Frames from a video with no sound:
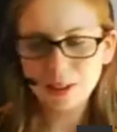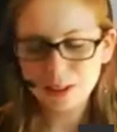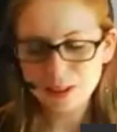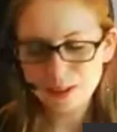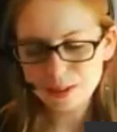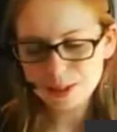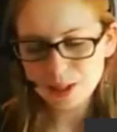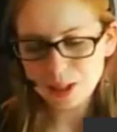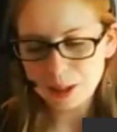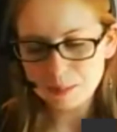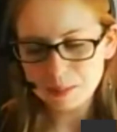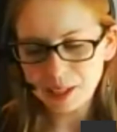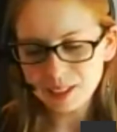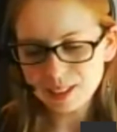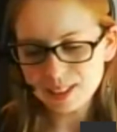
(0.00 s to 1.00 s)
since we're
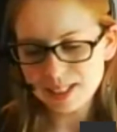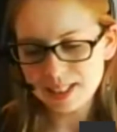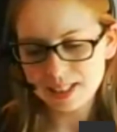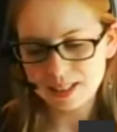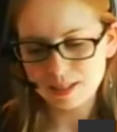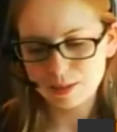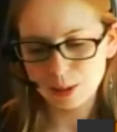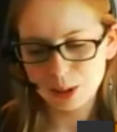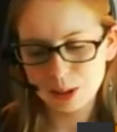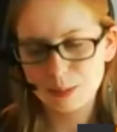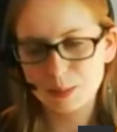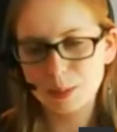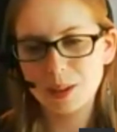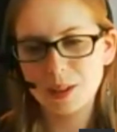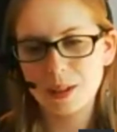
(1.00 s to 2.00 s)
talking about the
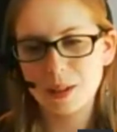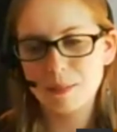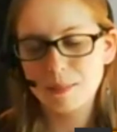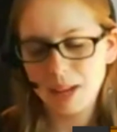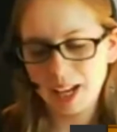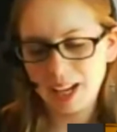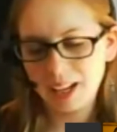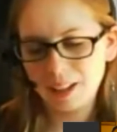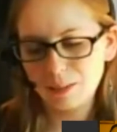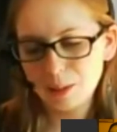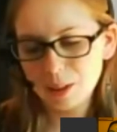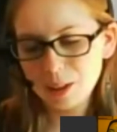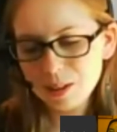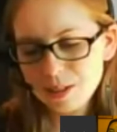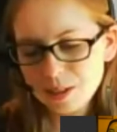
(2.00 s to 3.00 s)
Force book, Pat,
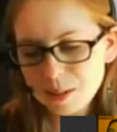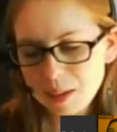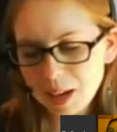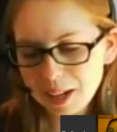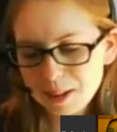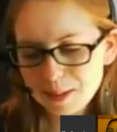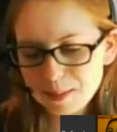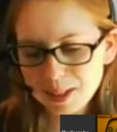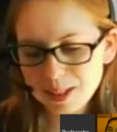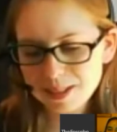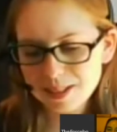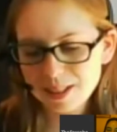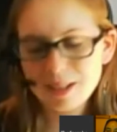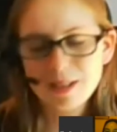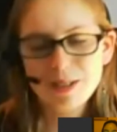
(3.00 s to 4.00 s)
what are some
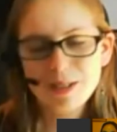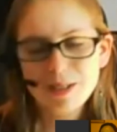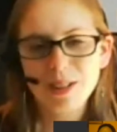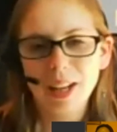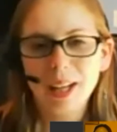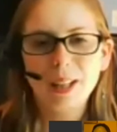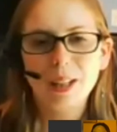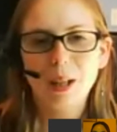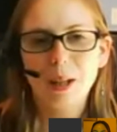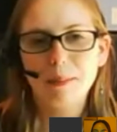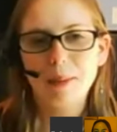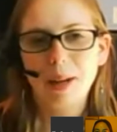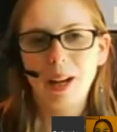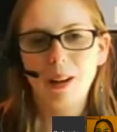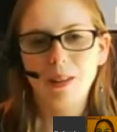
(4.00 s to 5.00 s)
aspects that you like
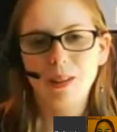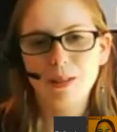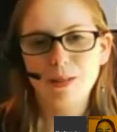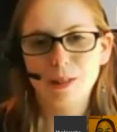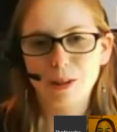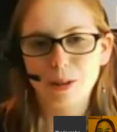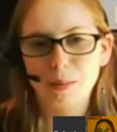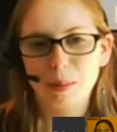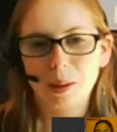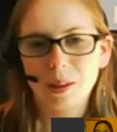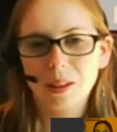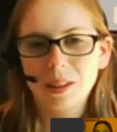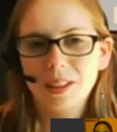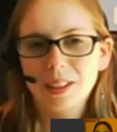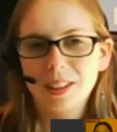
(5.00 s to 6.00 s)
about the Force
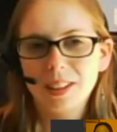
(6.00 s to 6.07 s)
book?